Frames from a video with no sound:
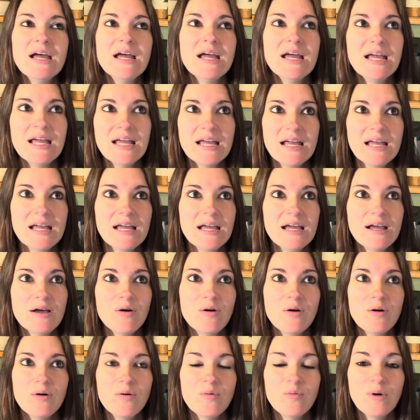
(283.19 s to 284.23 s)
he
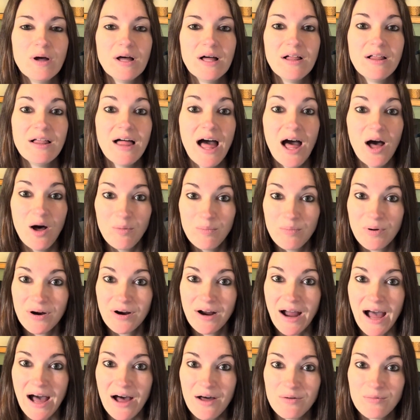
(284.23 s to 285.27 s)
will help her
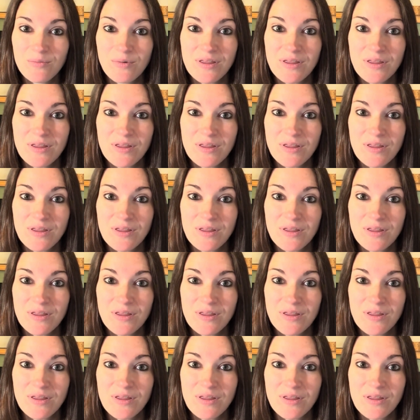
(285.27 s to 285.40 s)
out